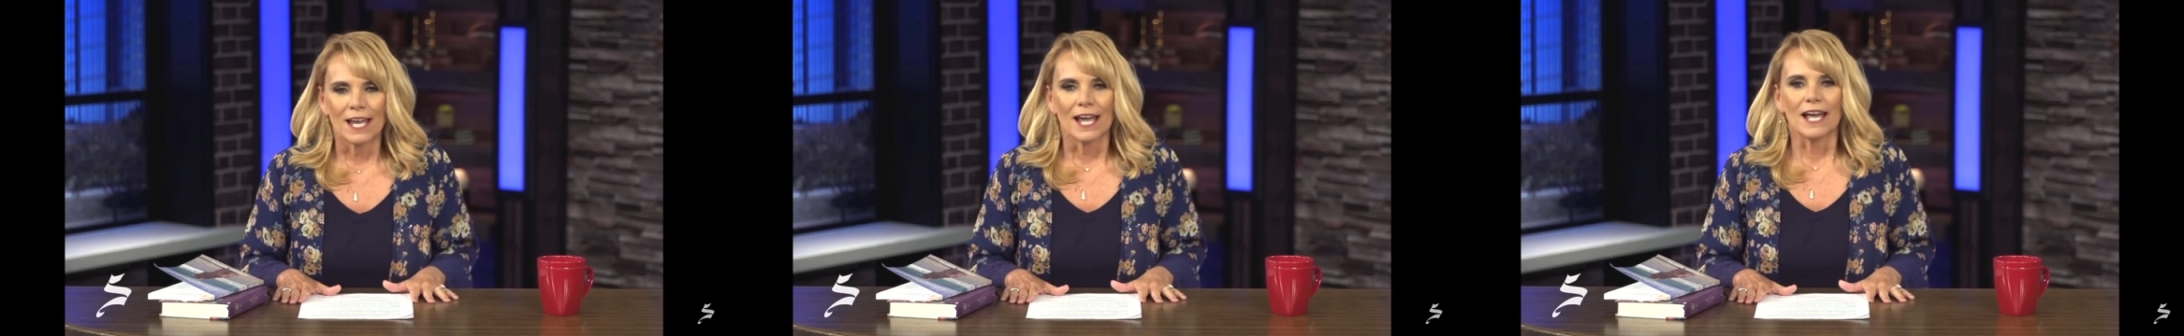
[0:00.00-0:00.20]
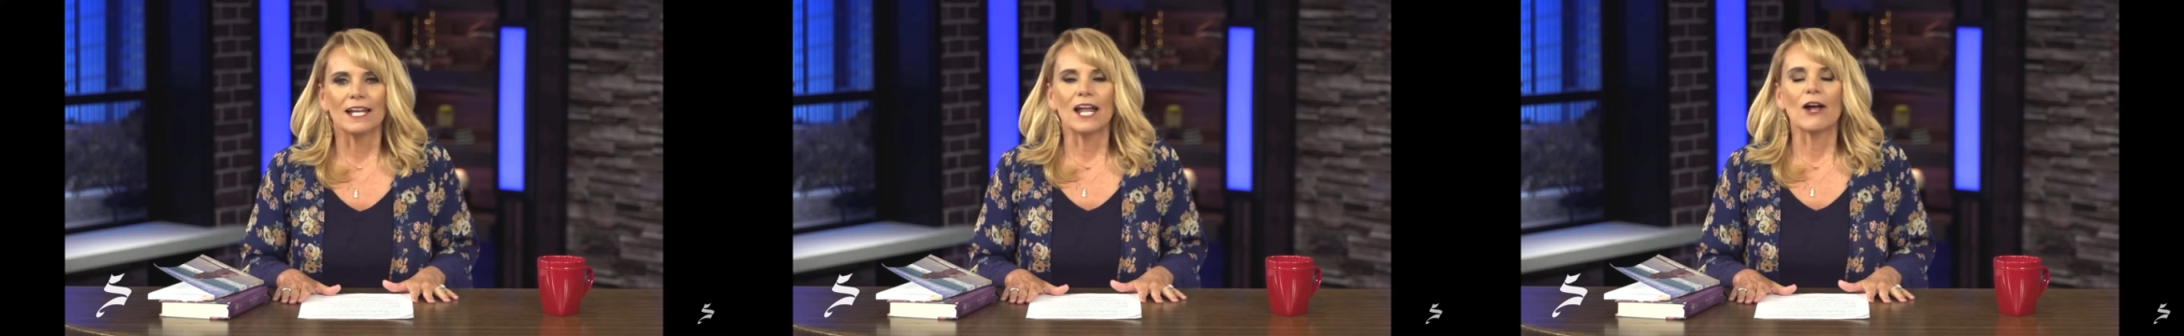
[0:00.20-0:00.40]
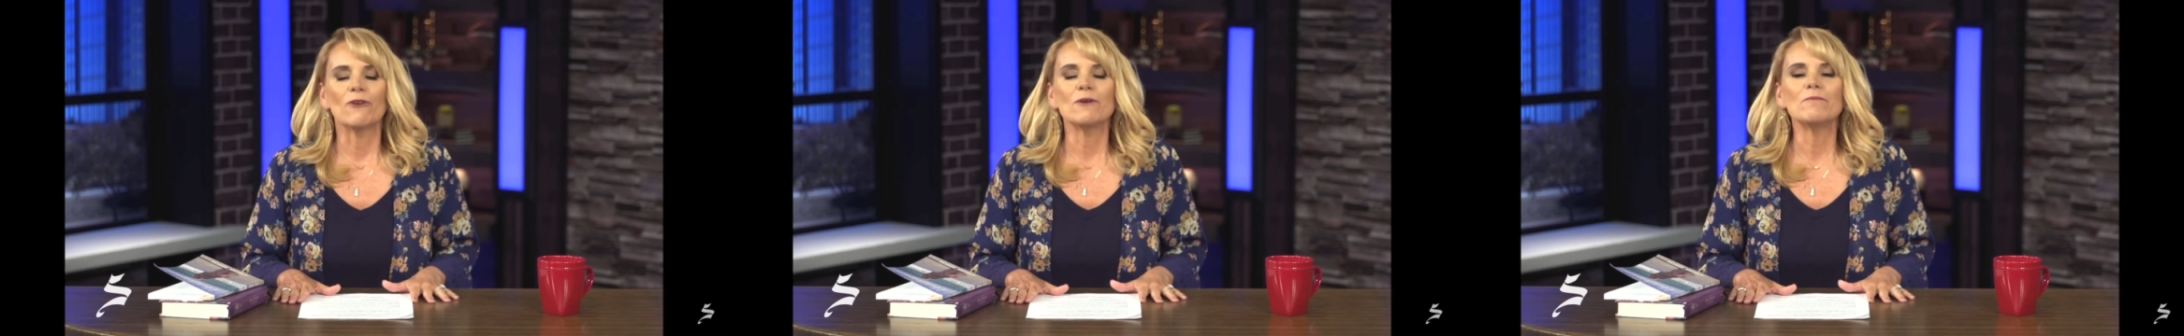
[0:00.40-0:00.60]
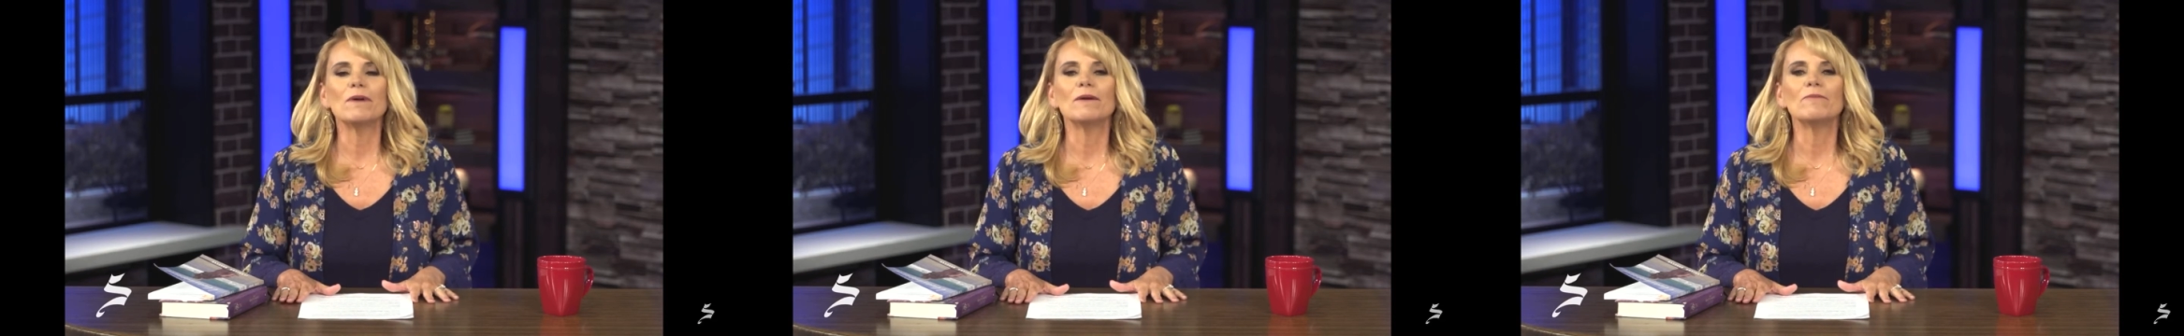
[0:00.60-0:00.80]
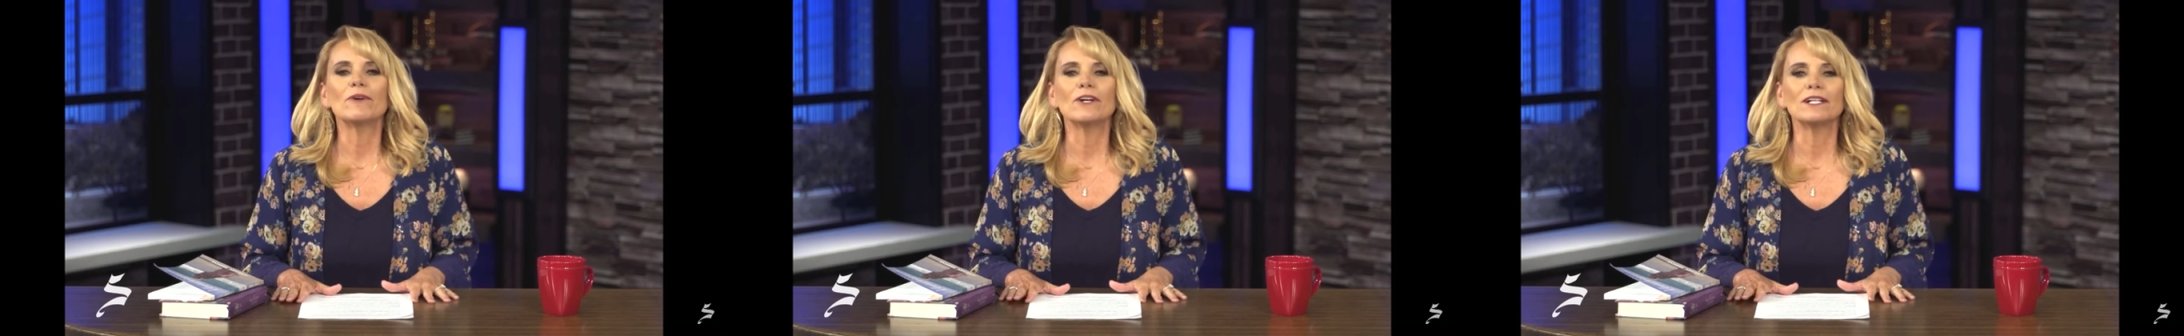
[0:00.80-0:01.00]
And I
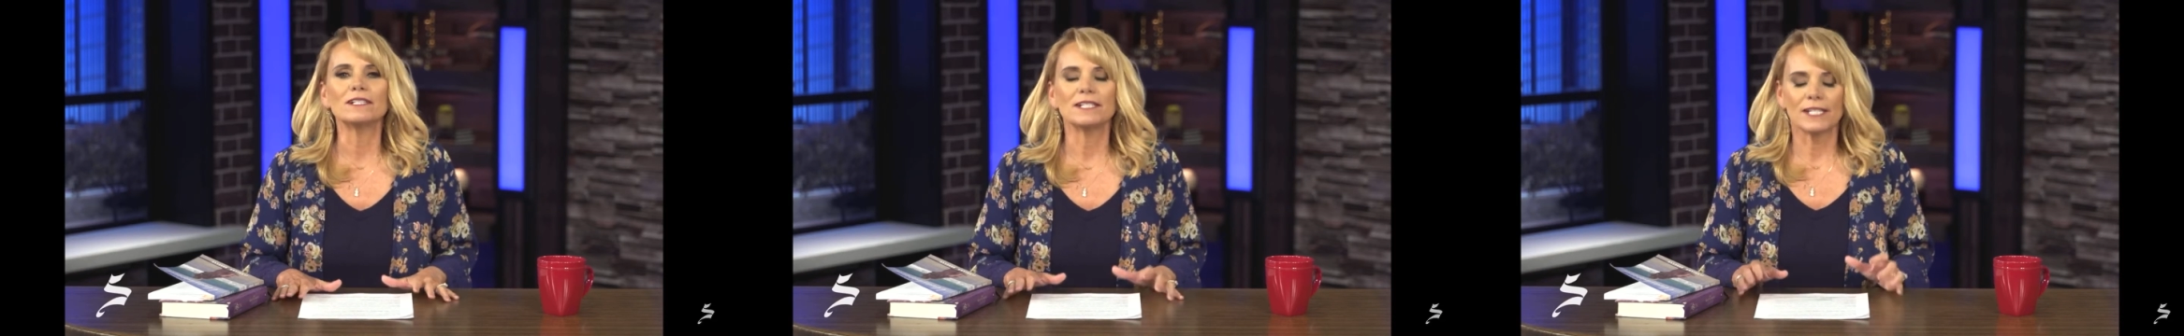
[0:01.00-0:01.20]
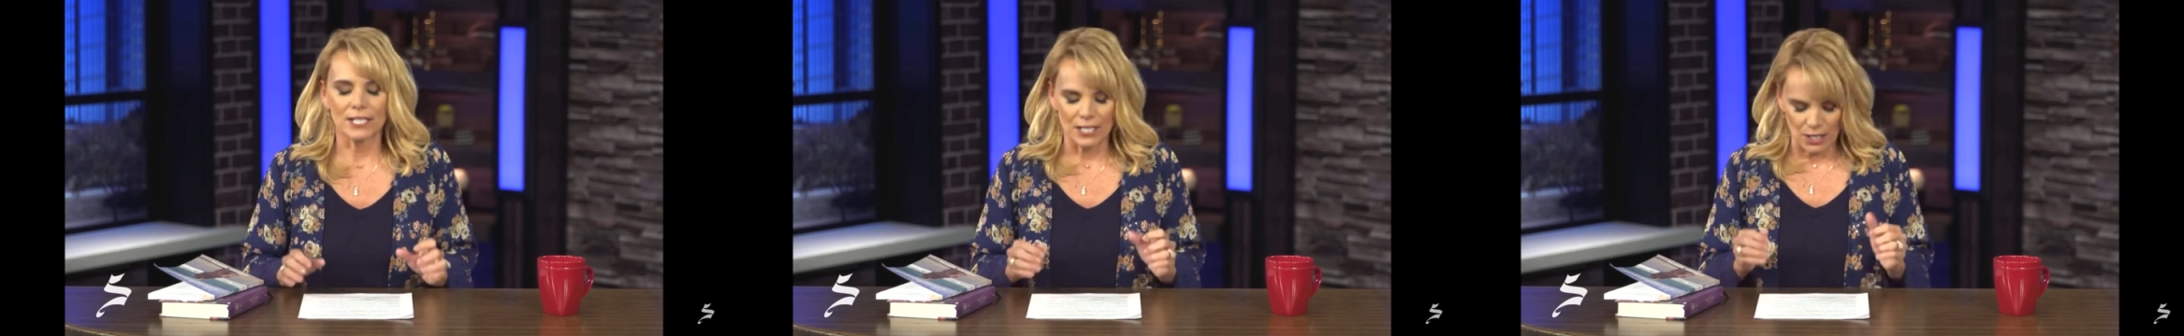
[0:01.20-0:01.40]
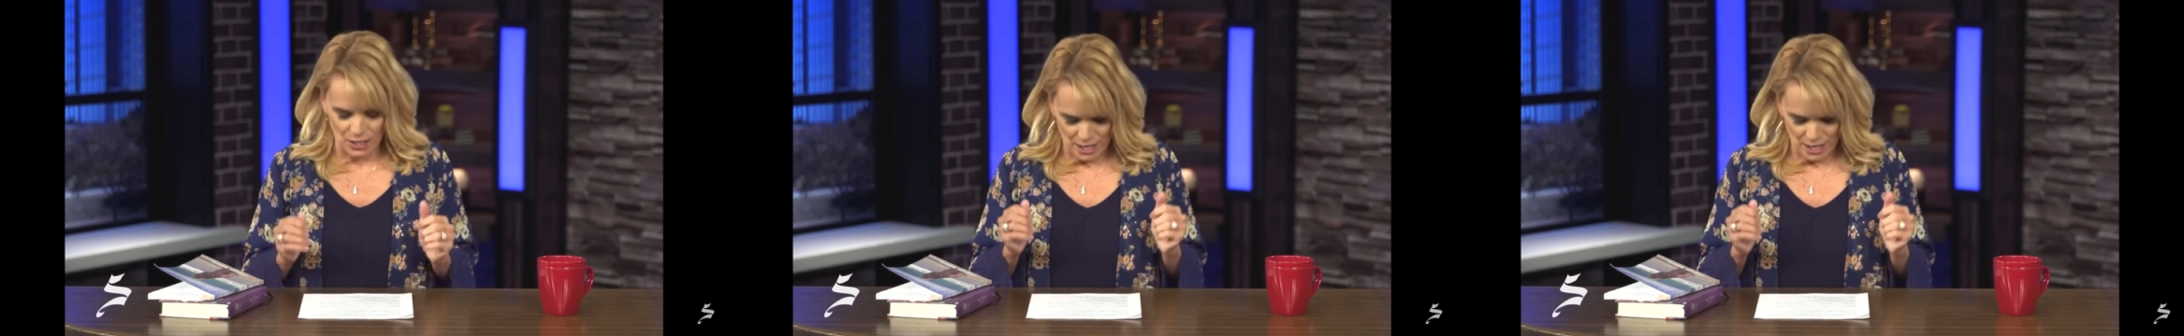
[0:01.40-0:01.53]
remember it took